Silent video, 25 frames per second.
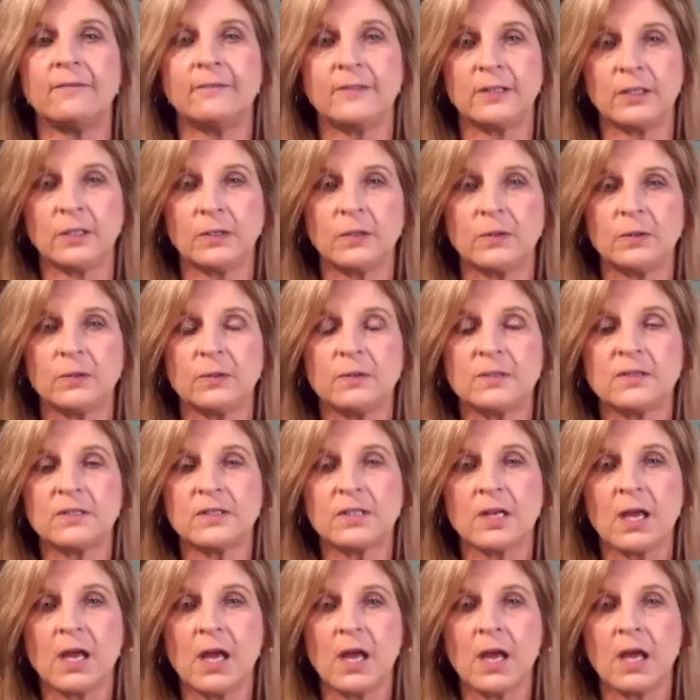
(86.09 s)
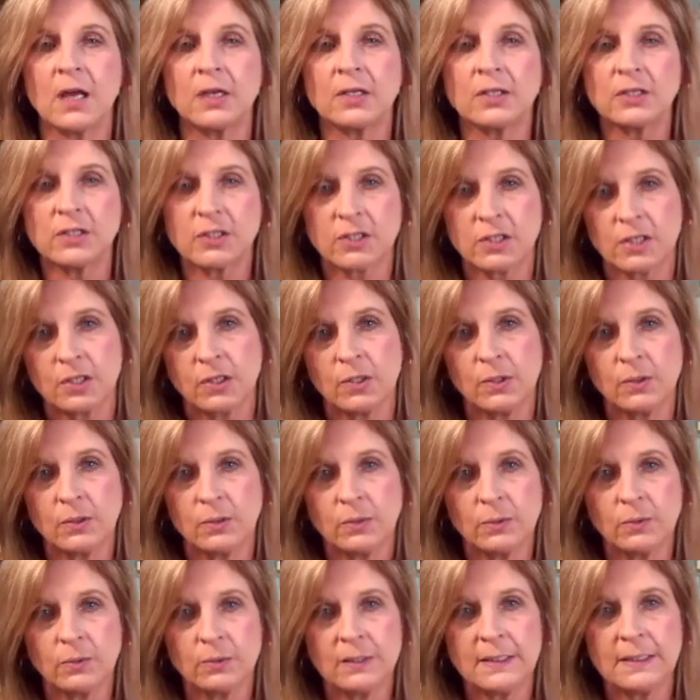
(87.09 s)
used
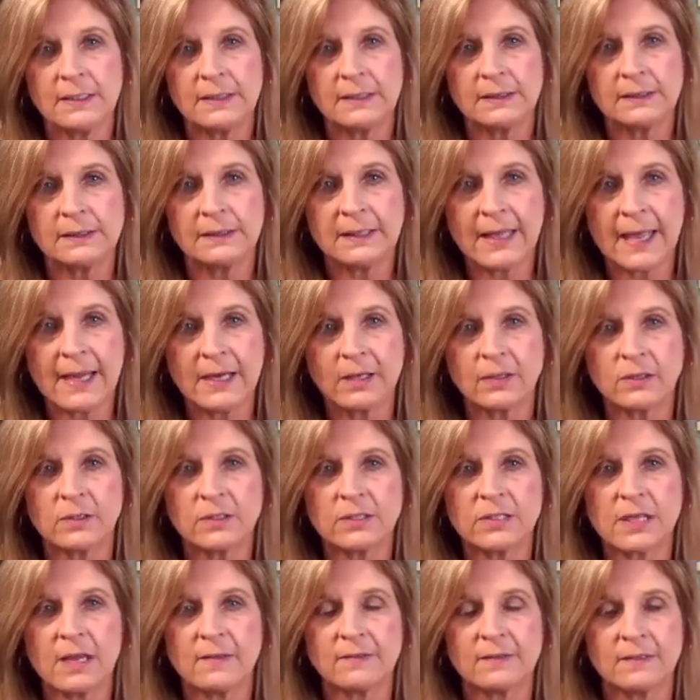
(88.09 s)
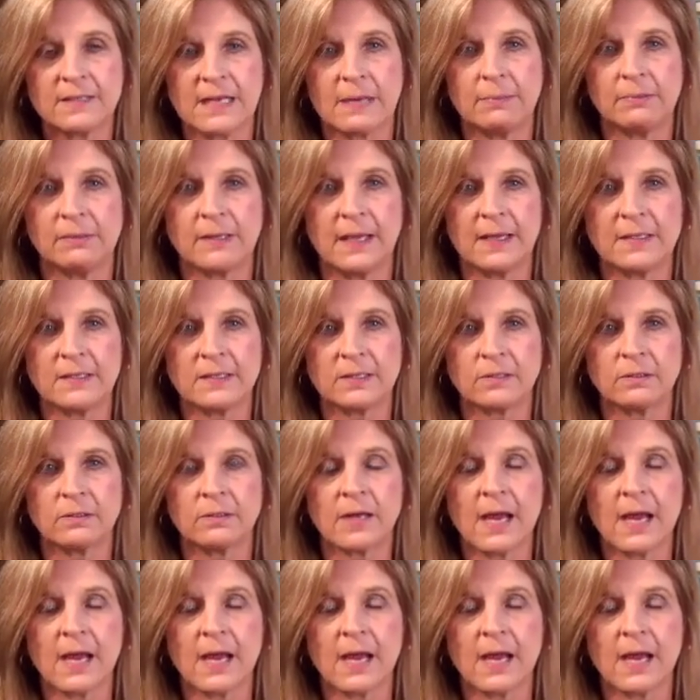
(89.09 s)
2 layers of stabilizer.